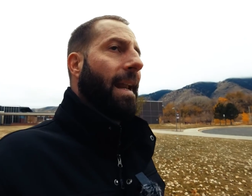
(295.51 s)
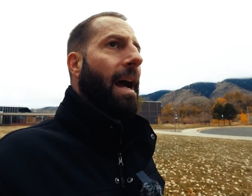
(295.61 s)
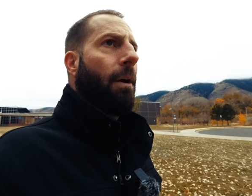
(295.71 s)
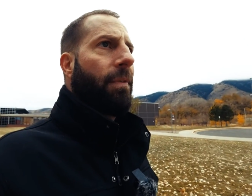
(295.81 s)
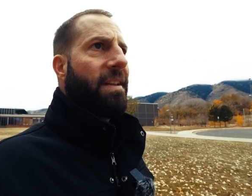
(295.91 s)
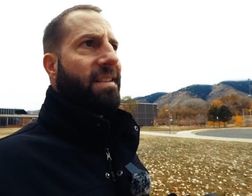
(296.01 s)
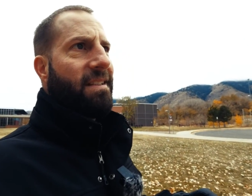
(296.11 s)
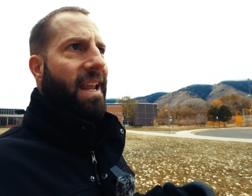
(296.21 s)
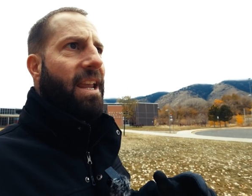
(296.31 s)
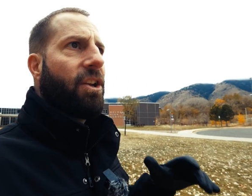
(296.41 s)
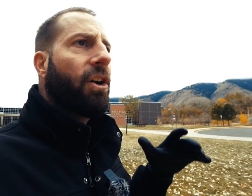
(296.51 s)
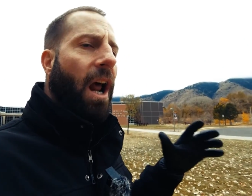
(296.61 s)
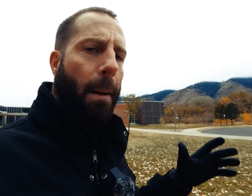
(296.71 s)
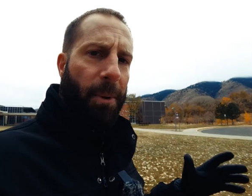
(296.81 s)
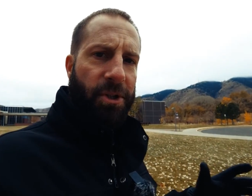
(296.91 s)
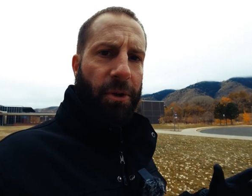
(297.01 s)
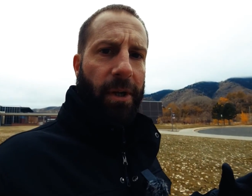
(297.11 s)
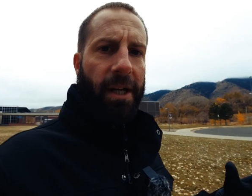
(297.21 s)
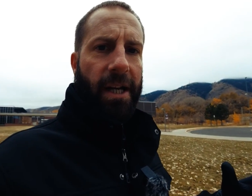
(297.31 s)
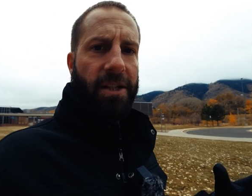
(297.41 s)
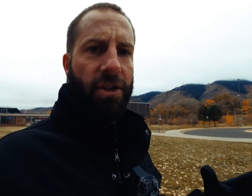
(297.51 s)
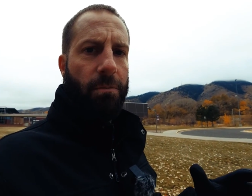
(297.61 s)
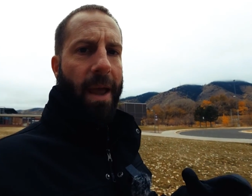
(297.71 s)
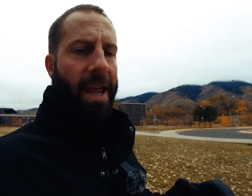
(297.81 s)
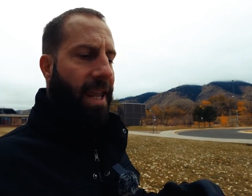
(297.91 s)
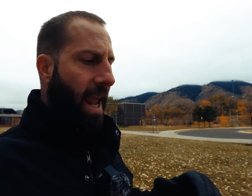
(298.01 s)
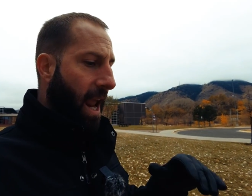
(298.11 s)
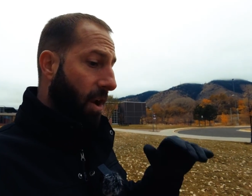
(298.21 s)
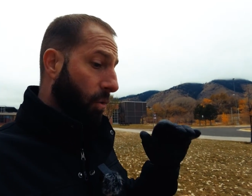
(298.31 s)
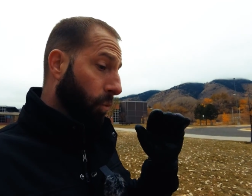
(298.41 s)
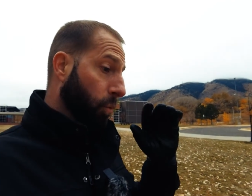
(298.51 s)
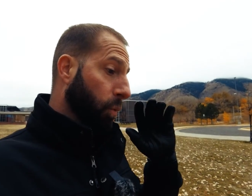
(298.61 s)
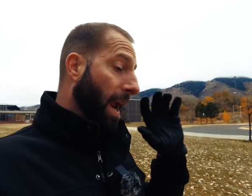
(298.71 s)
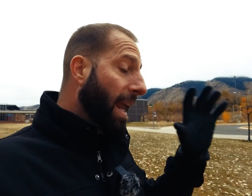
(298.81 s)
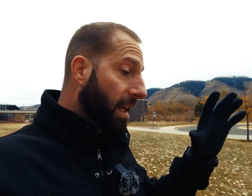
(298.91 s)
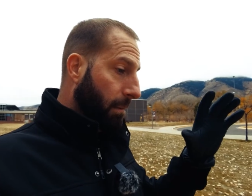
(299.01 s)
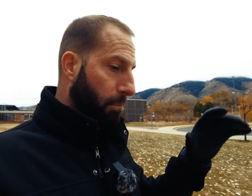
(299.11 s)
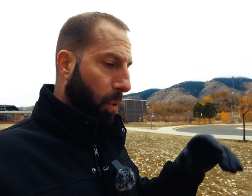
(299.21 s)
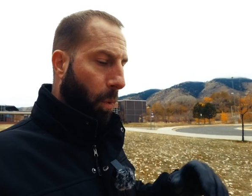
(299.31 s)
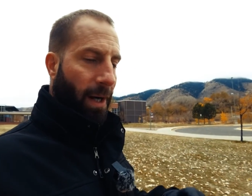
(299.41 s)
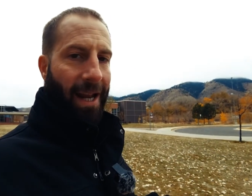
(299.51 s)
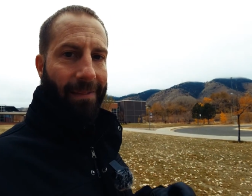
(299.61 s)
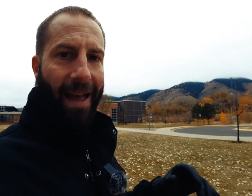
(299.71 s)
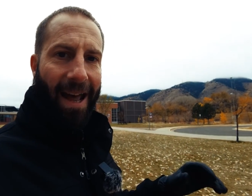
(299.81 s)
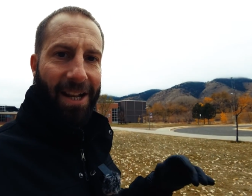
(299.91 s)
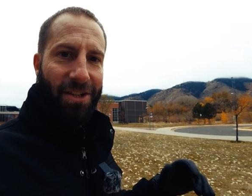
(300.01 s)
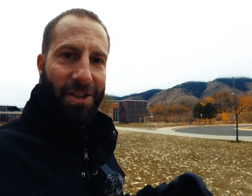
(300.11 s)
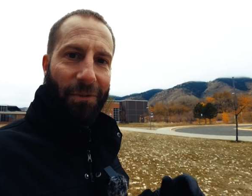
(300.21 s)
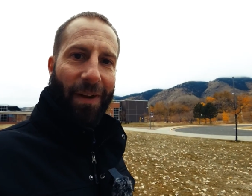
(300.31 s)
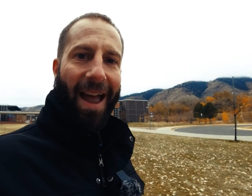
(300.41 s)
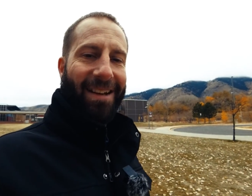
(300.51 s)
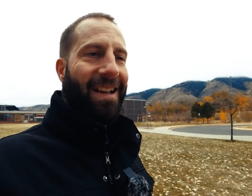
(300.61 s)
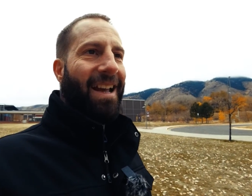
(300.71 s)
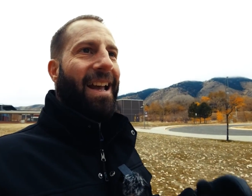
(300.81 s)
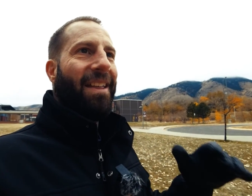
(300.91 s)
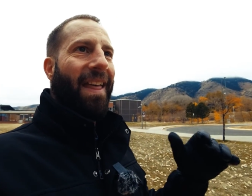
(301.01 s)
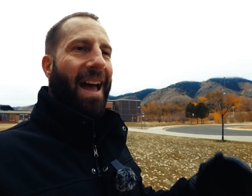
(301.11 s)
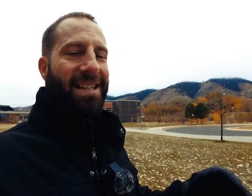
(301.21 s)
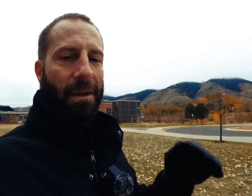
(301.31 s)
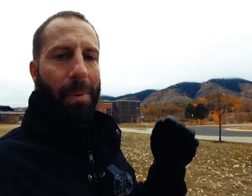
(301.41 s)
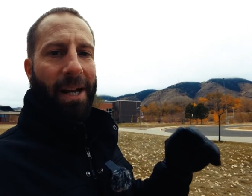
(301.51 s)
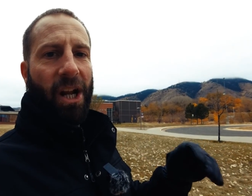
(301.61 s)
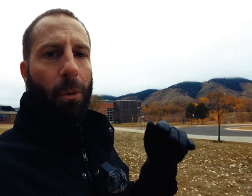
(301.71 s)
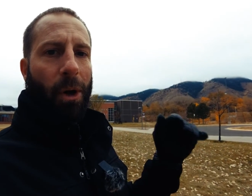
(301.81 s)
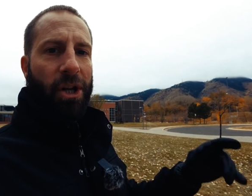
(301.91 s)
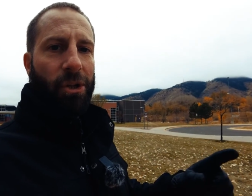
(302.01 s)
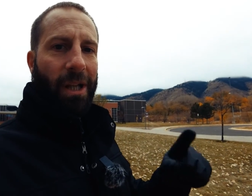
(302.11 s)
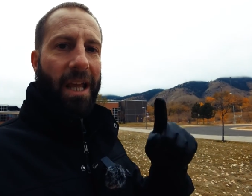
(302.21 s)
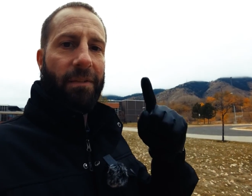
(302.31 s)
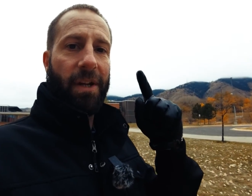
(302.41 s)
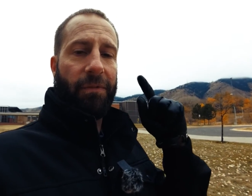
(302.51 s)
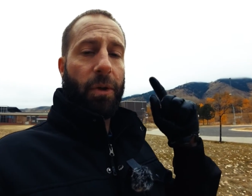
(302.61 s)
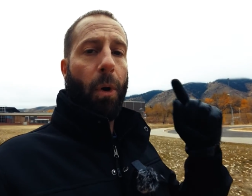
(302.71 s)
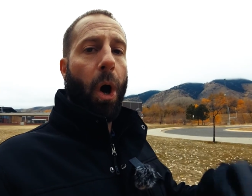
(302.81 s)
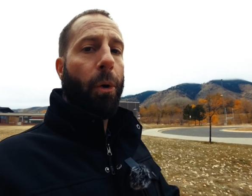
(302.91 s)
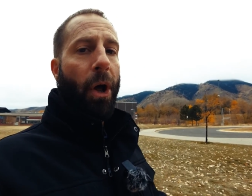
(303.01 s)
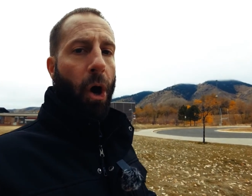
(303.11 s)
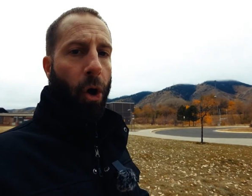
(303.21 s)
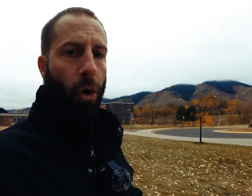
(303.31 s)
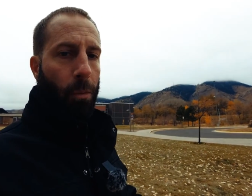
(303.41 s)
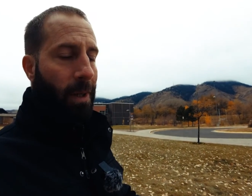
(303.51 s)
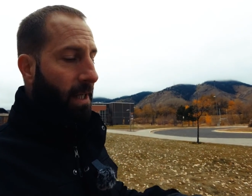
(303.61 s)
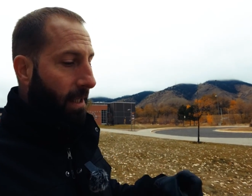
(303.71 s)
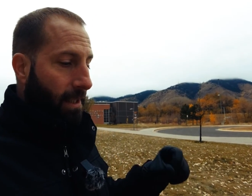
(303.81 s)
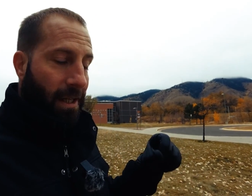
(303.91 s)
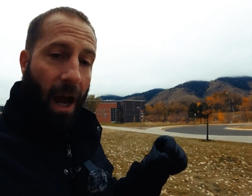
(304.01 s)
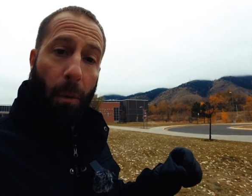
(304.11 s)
Now, this is a good opportunity to make a random point, and that is the fact that depending on where you live and if you own a home, I